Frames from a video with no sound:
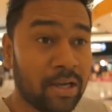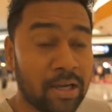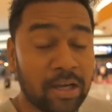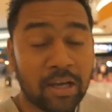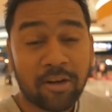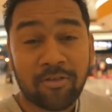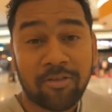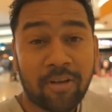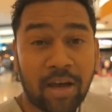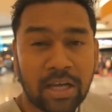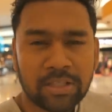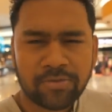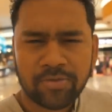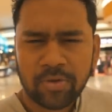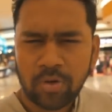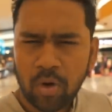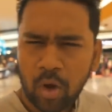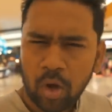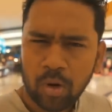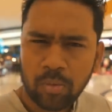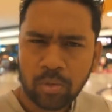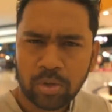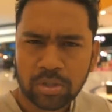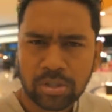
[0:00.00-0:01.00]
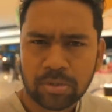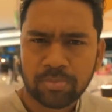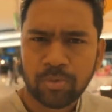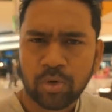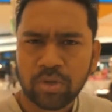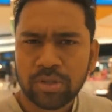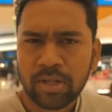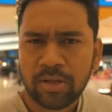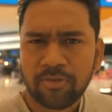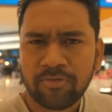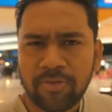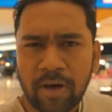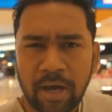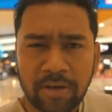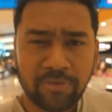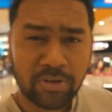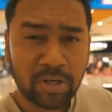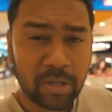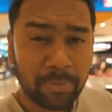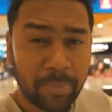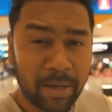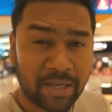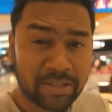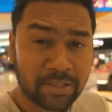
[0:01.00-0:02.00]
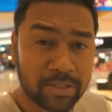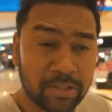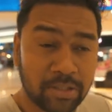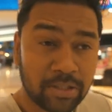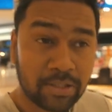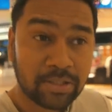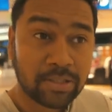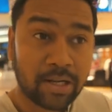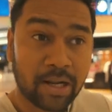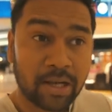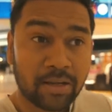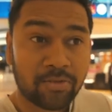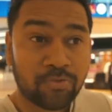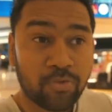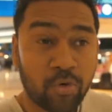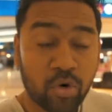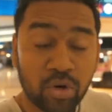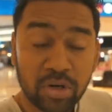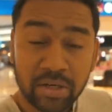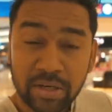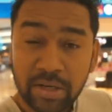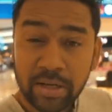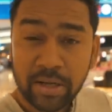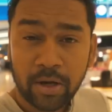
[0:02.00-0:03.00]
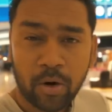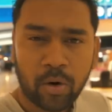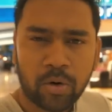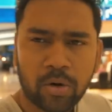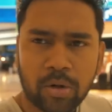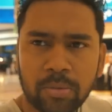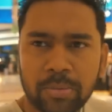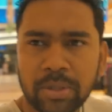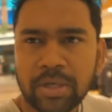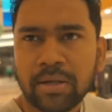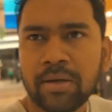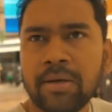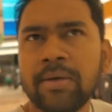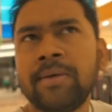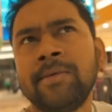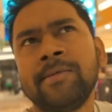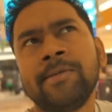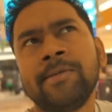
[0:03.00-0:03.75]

It flies with almost more than 500 passengers, like 400 economy,